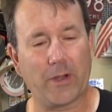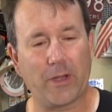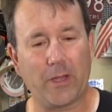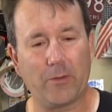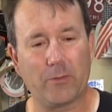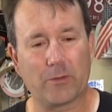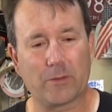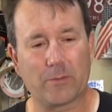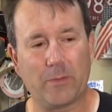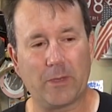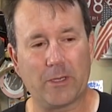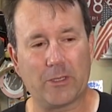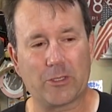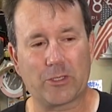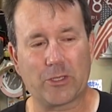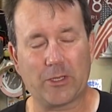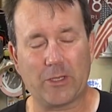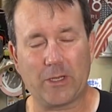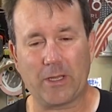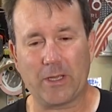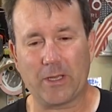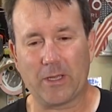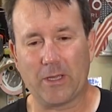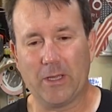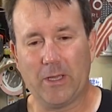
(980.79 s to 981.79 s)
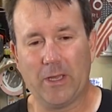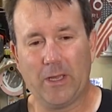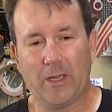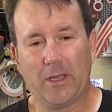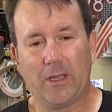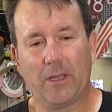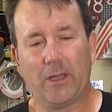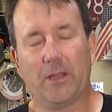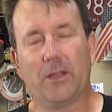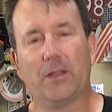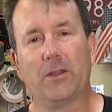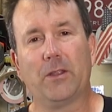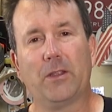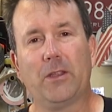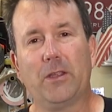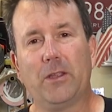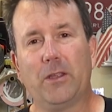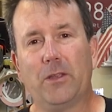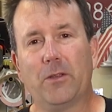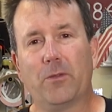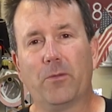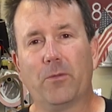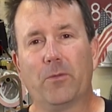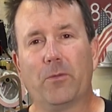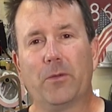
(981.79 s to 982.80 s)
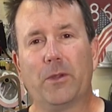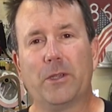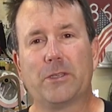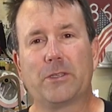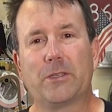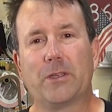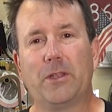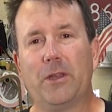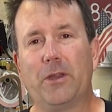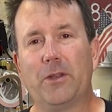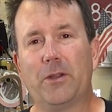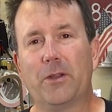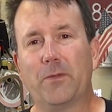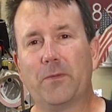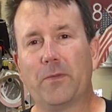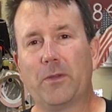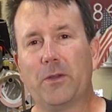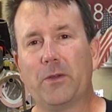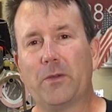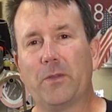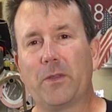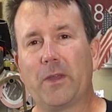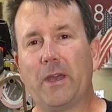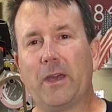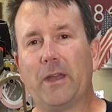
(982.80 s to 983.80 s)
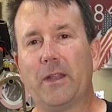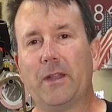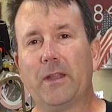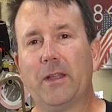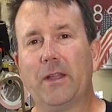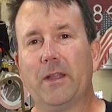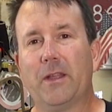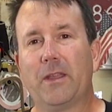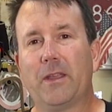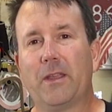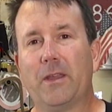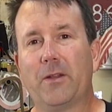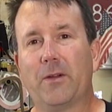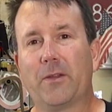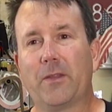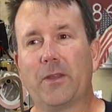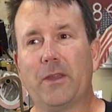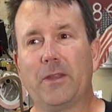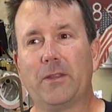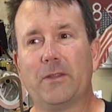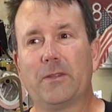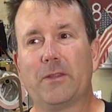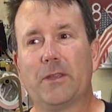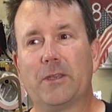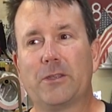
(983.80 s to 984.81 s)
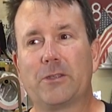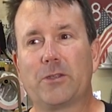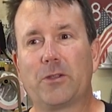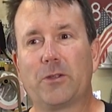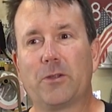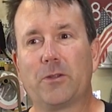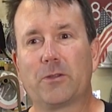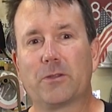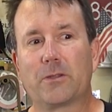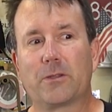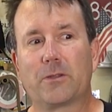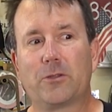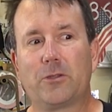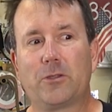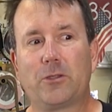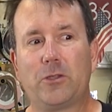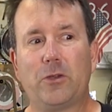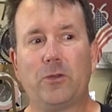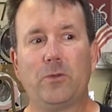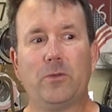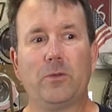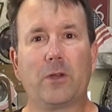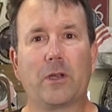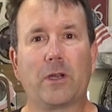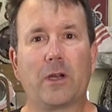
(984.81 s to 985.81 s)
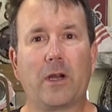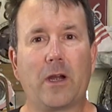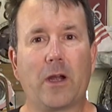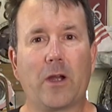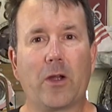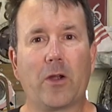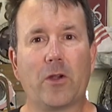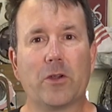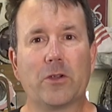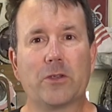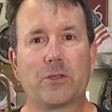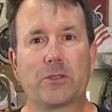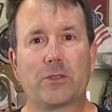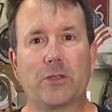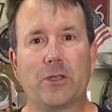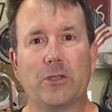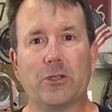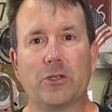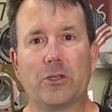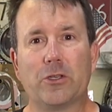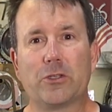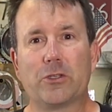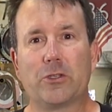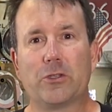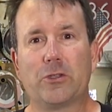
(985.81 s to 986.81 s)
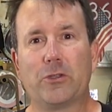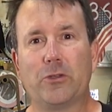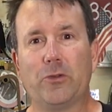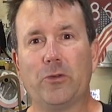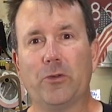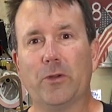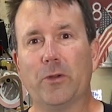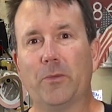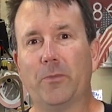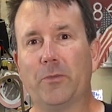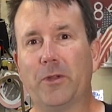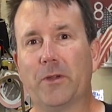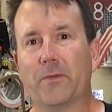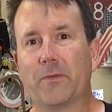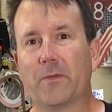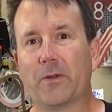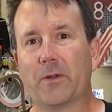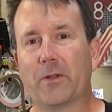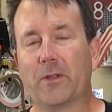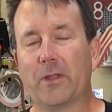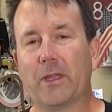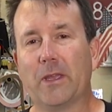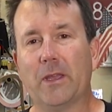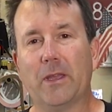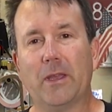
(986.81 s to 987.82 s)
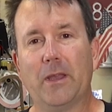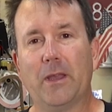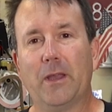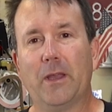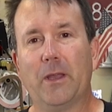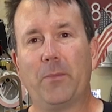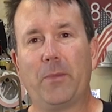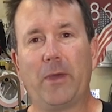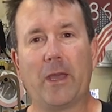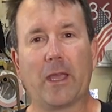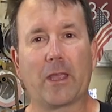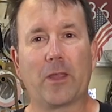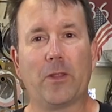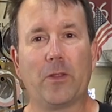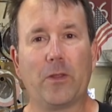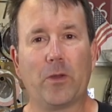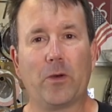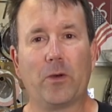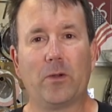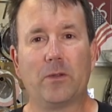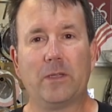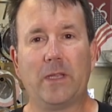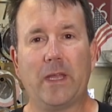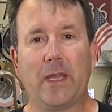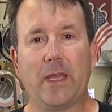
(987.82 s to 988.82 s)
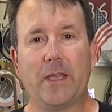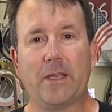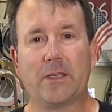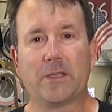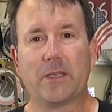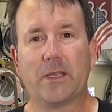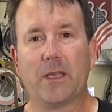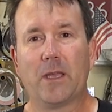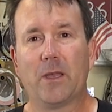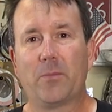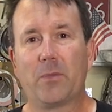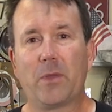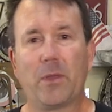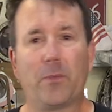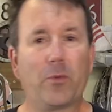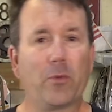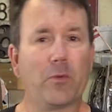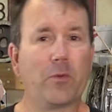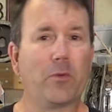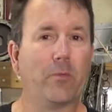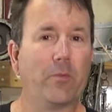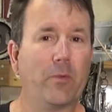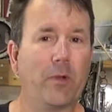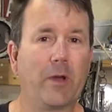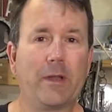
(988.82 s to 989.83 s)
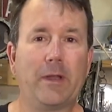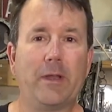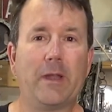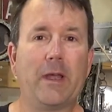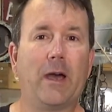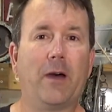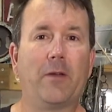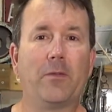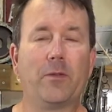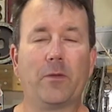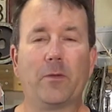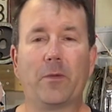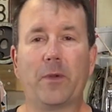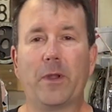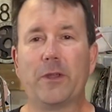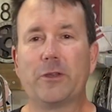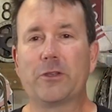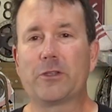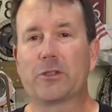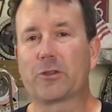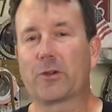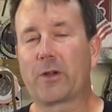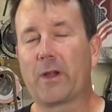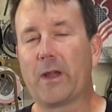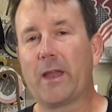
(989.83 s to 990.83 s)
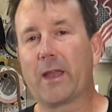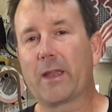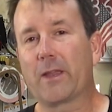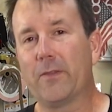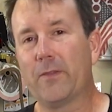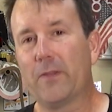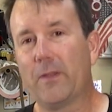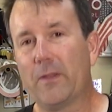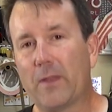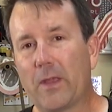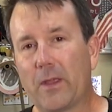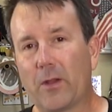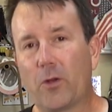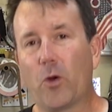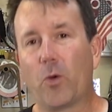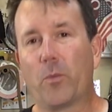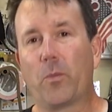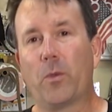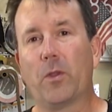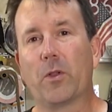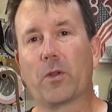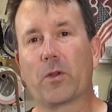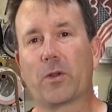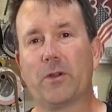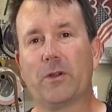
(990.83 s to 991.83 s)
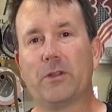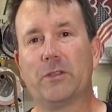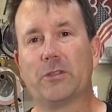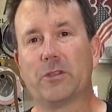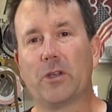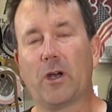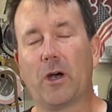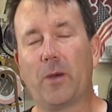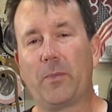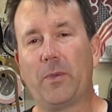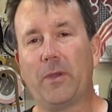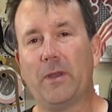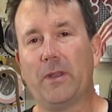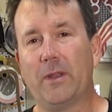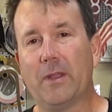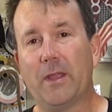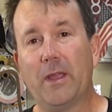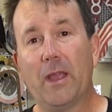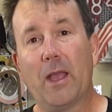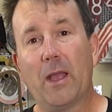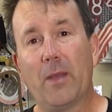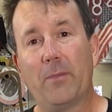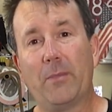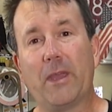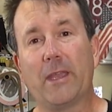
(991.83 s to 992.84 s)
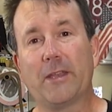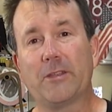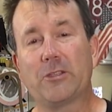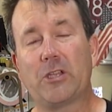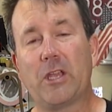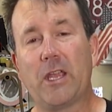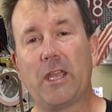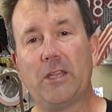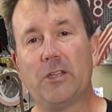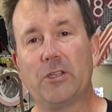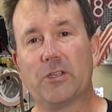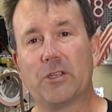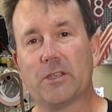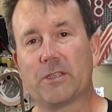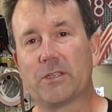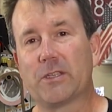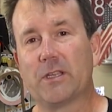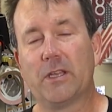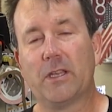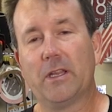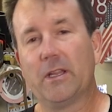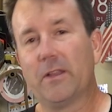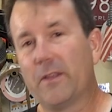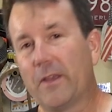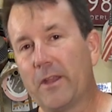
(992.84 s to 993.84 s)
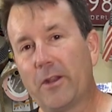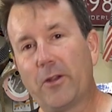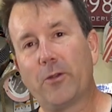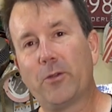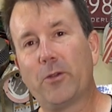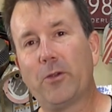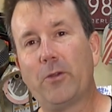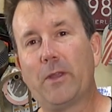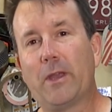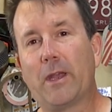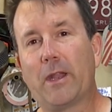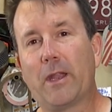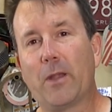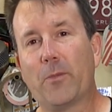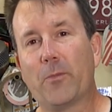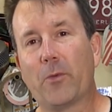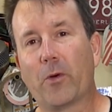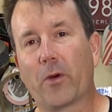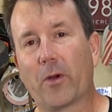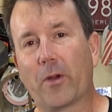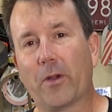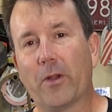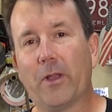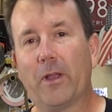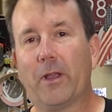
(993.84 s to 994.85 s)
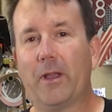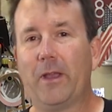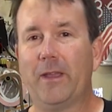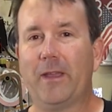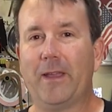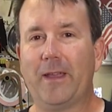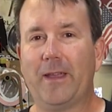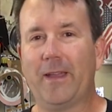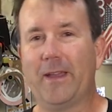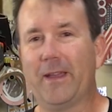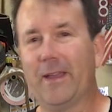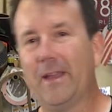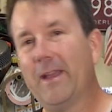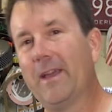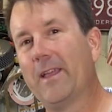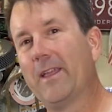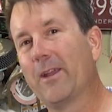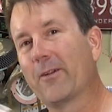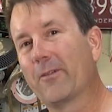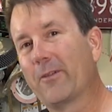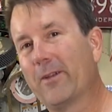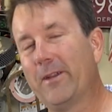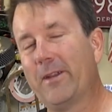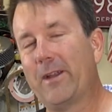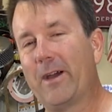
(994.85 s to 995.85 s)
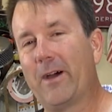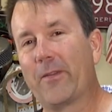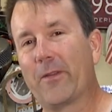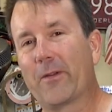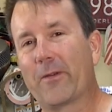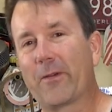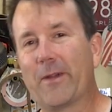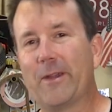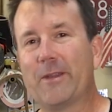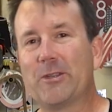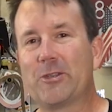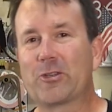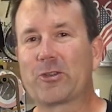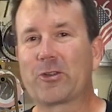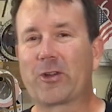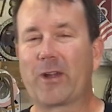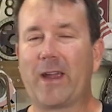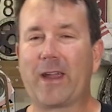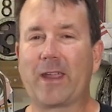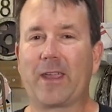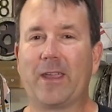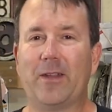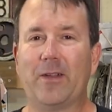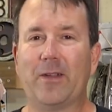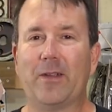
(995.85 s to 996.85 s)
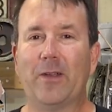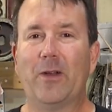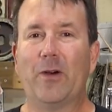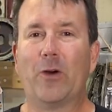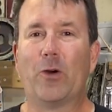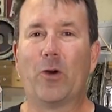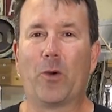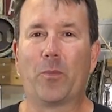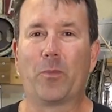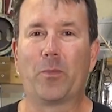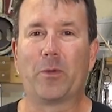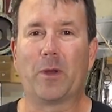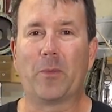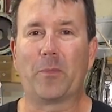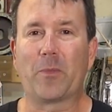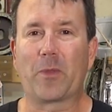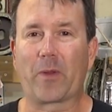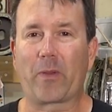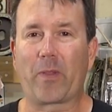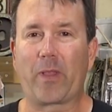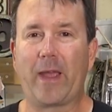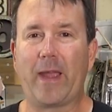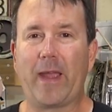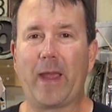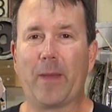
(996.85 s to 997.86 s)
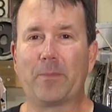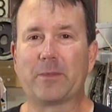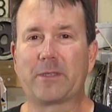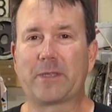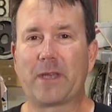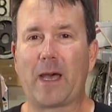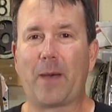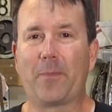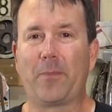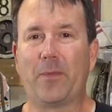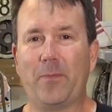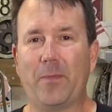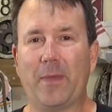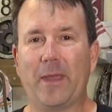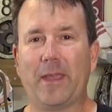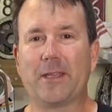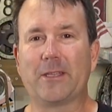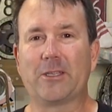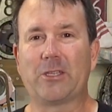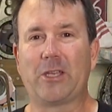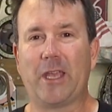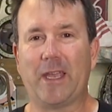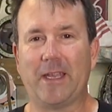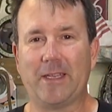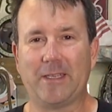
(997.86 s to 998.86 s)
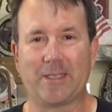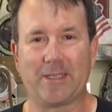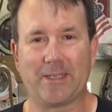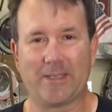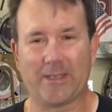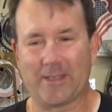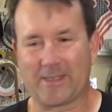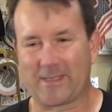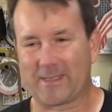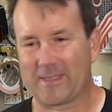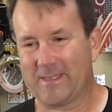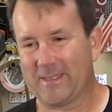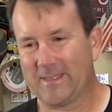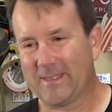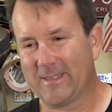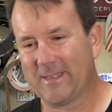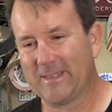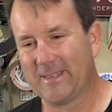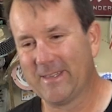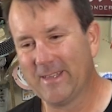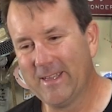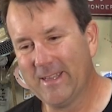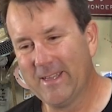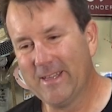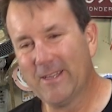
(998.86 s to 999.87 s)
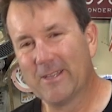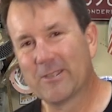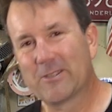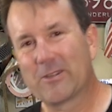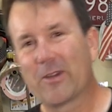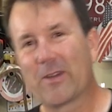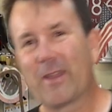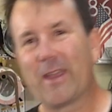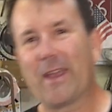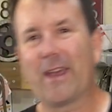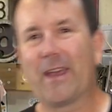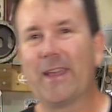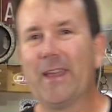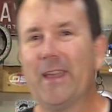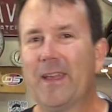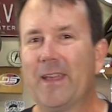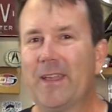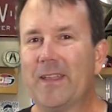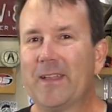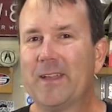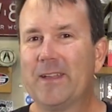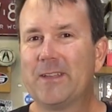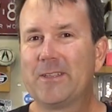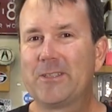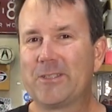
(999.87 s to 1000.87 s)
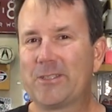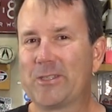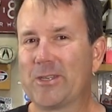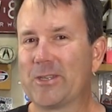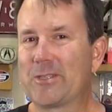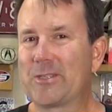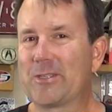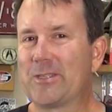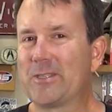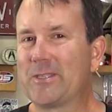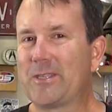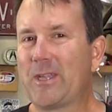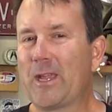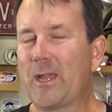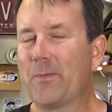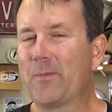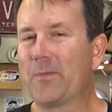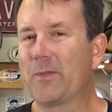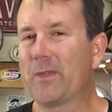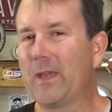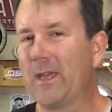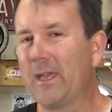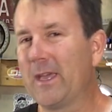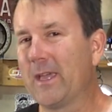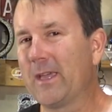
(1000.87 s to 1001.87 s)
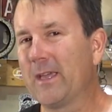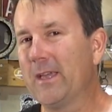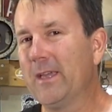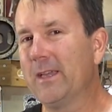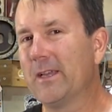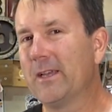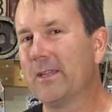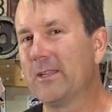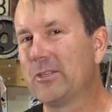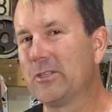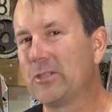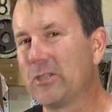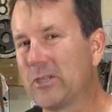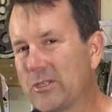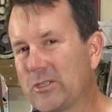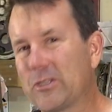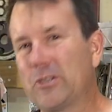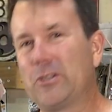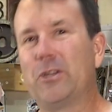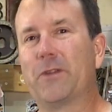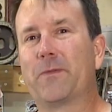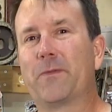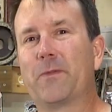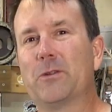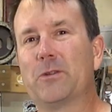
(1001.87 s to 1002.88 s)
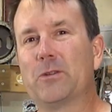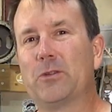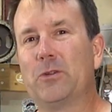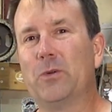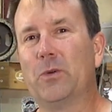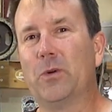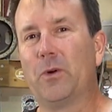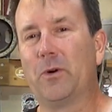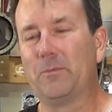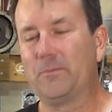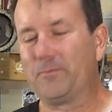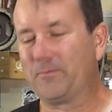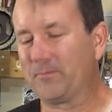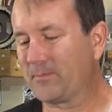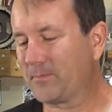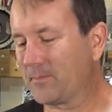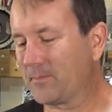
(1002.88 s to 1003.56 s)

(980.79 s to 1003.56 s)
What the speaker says: He was mentioning in a recent interview that they still tune cars, they just tune them differently. Back in the old days, people would run down the racetrack and then they'd open their hoods up and make changes. They don't do that anymore. They run down the racetrack and open up their laptop and make changes. So yeah, it's just the same thing, just a different tool.